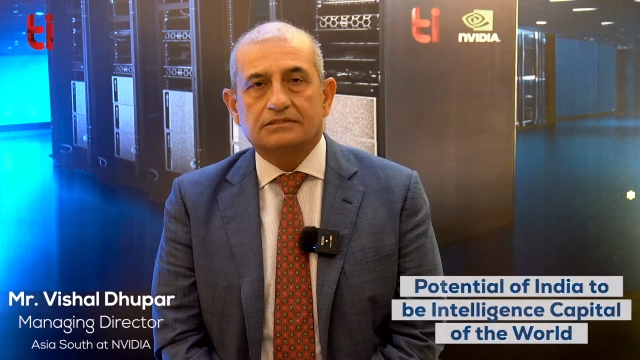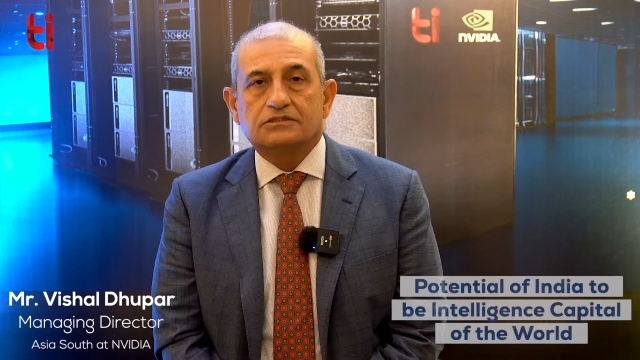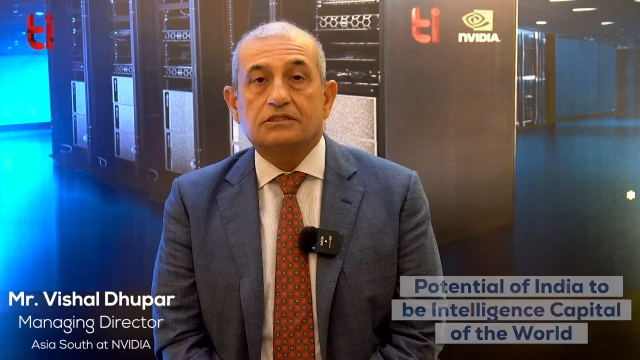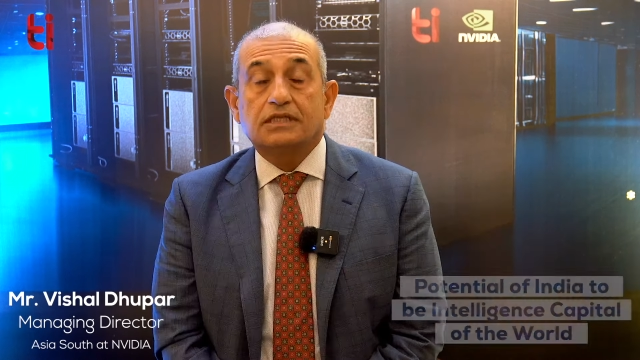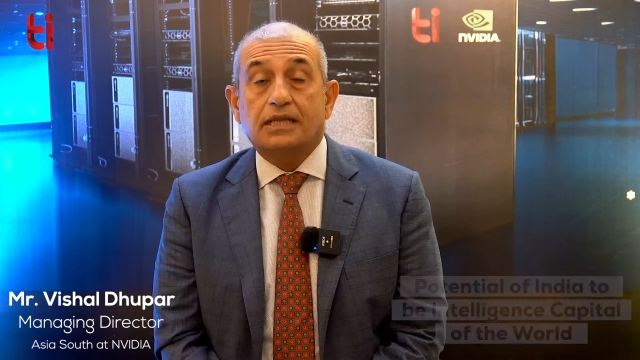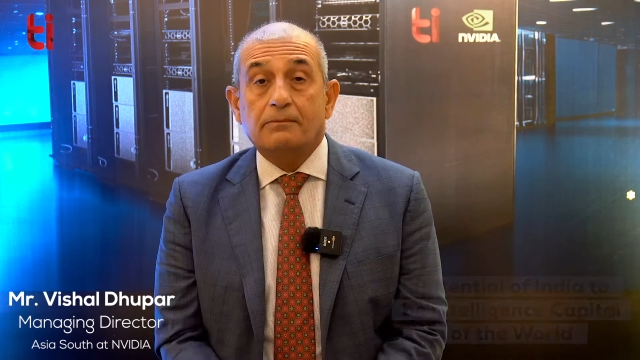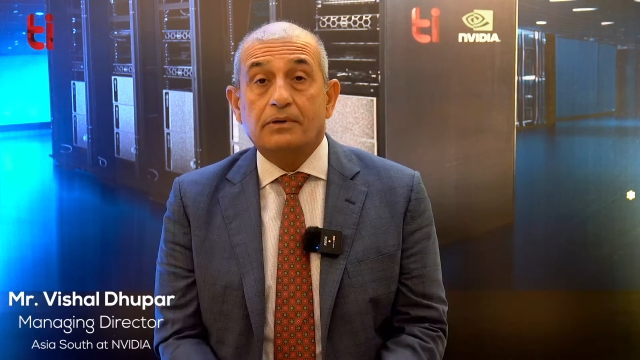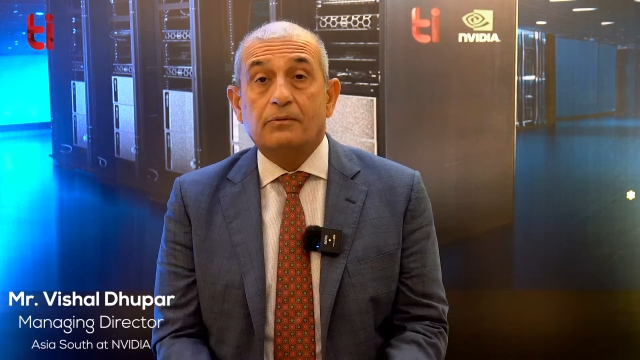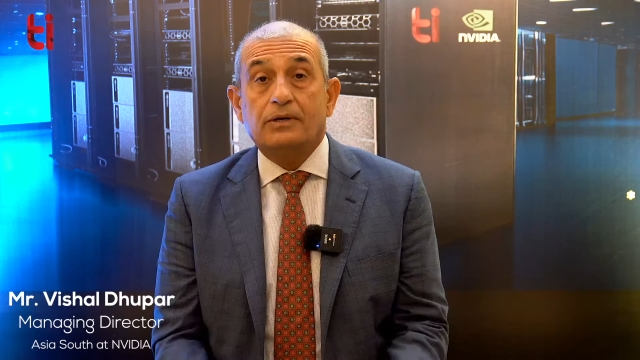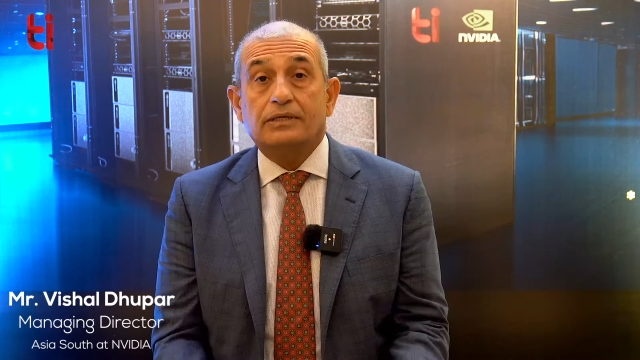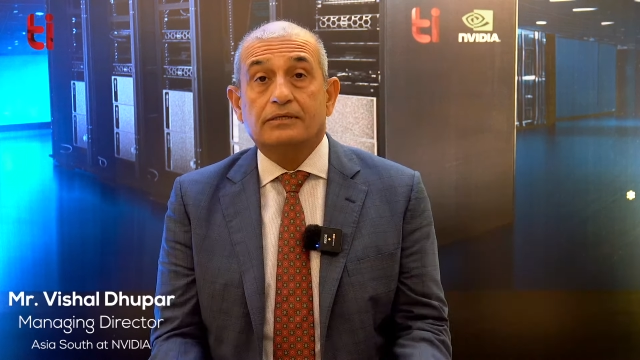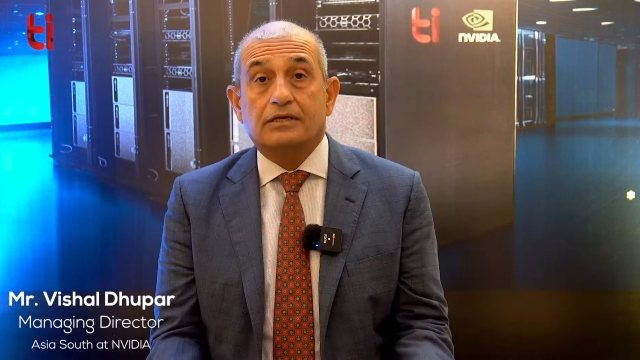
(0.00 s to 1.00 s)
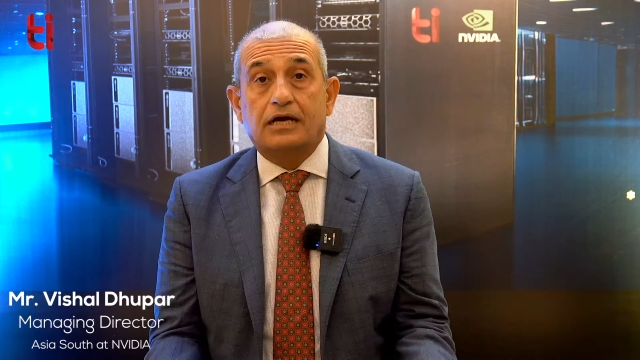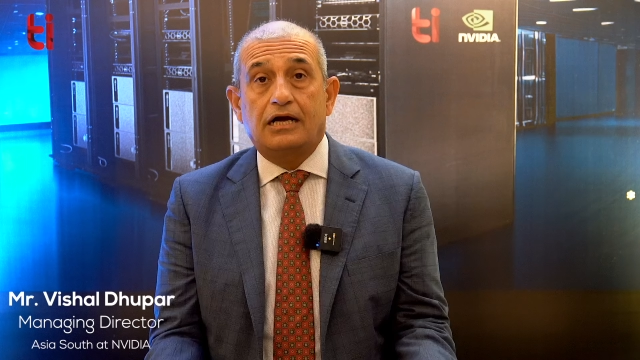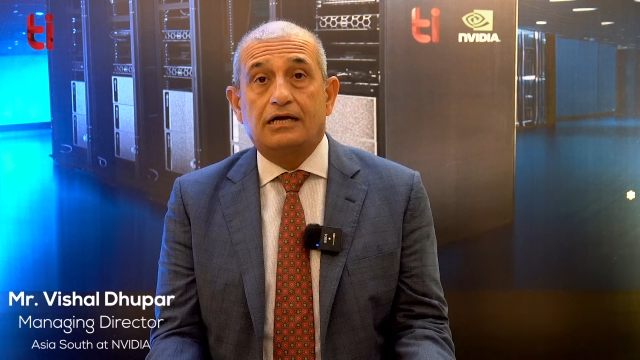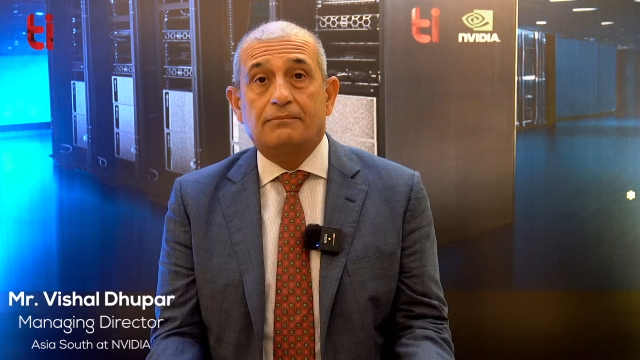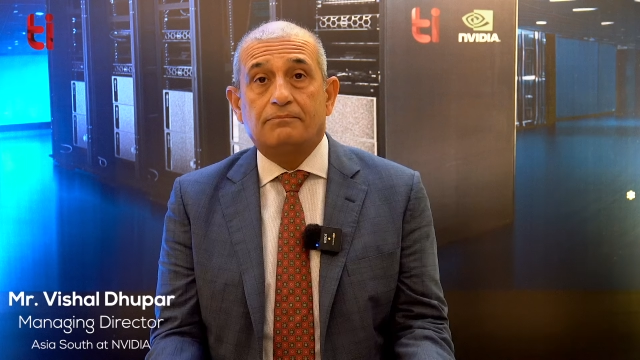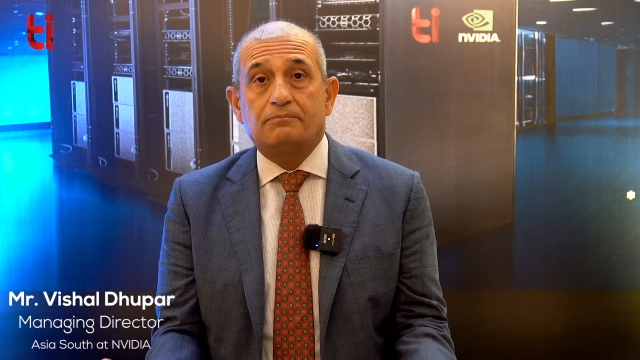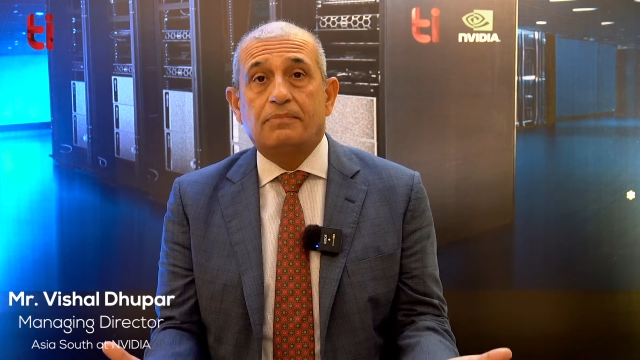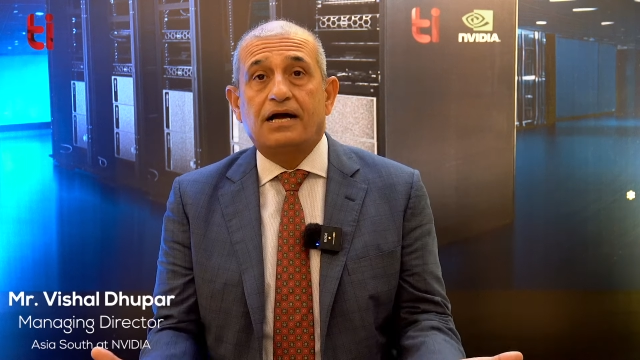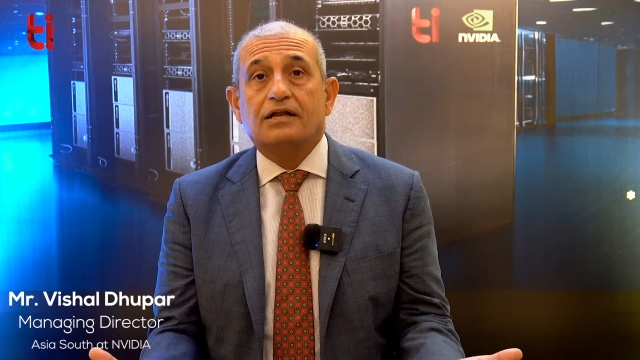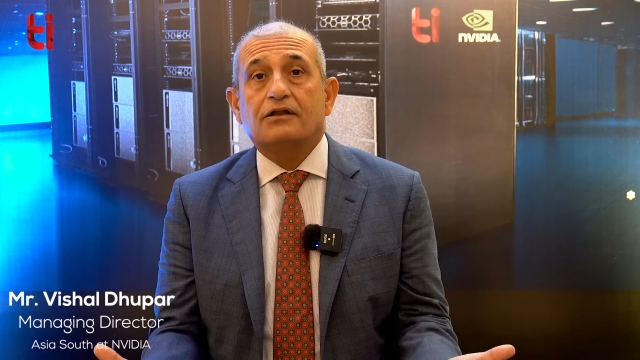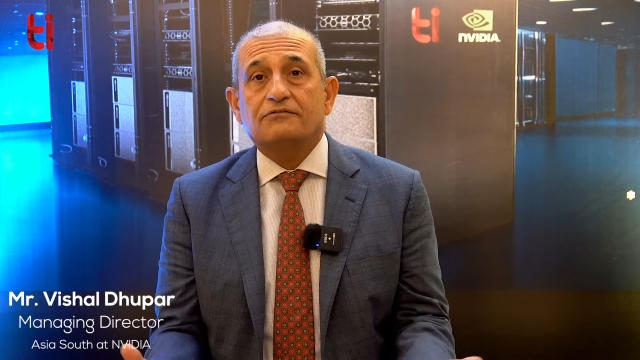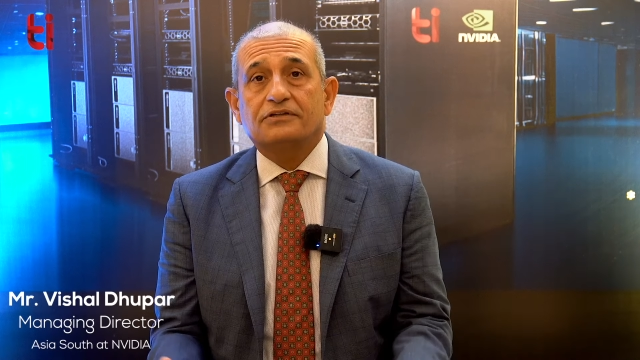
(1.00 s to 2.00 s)
So the number one
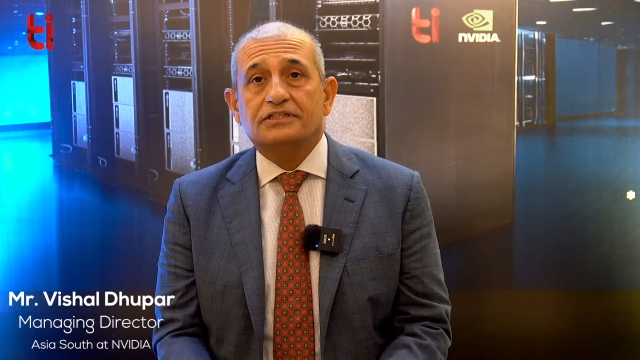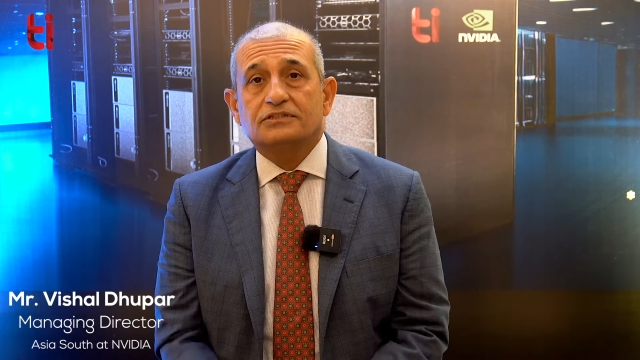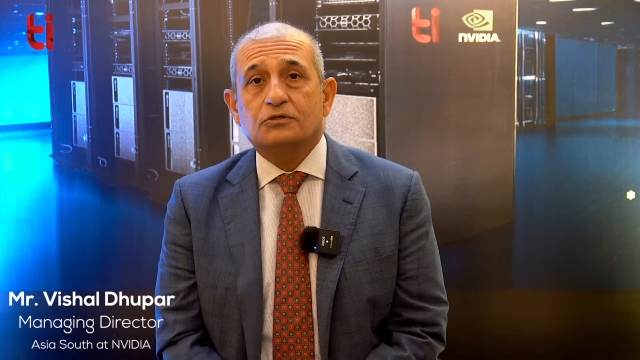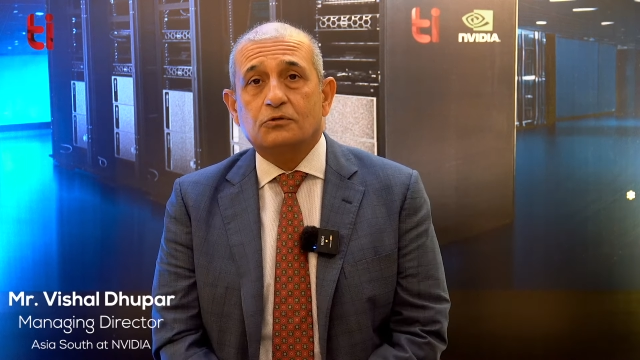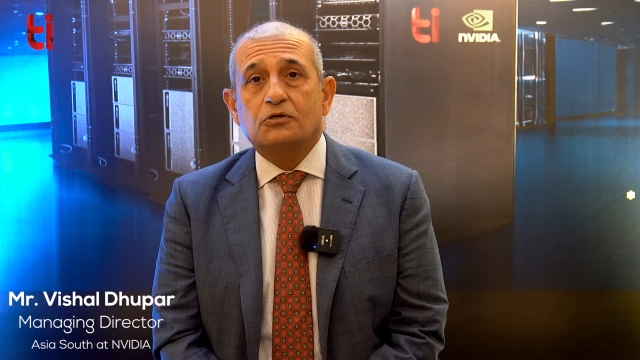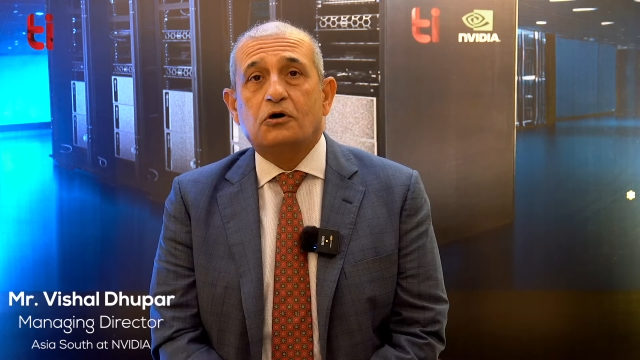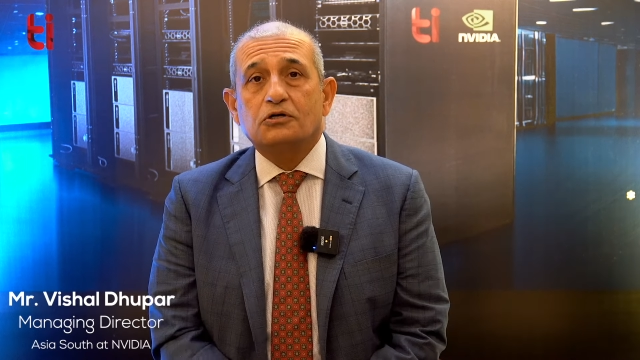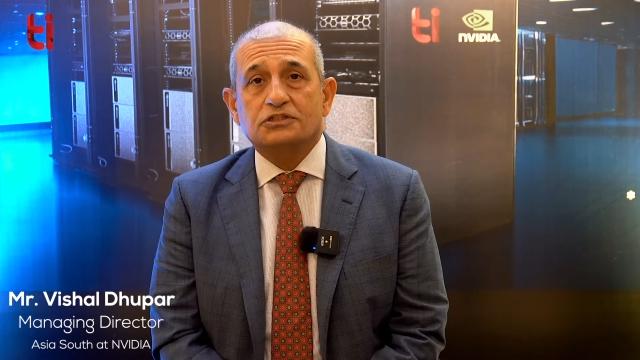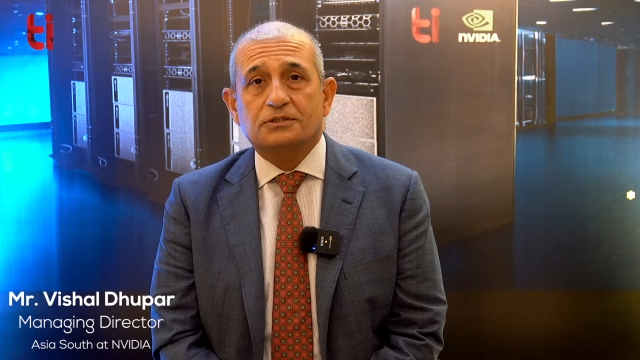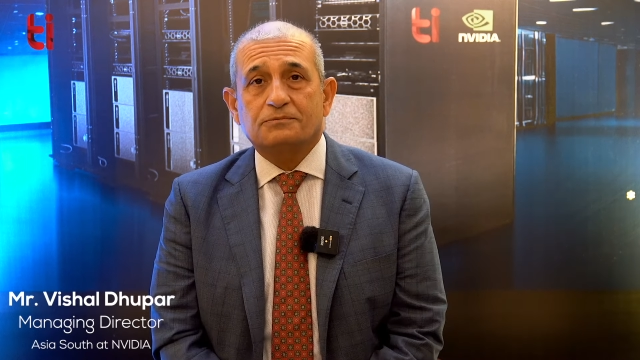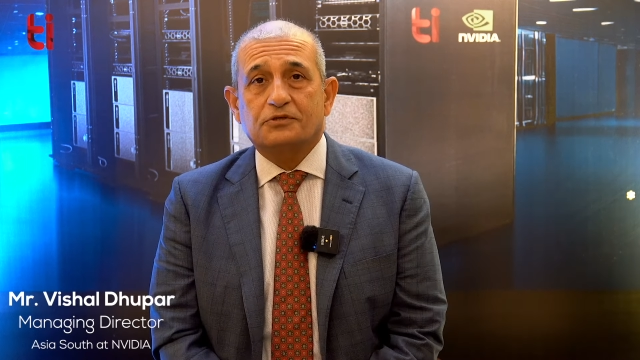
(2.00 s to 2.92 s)
part of this whole long-term